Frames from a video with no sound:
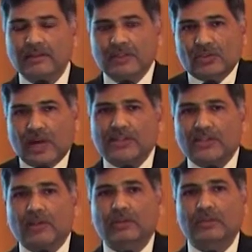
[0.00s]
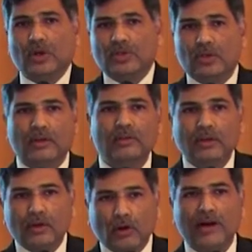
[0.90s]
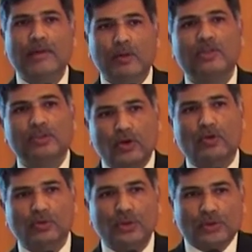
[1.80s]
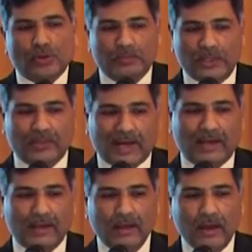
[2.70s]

It's natural because you're your neighbors, so you should be trading.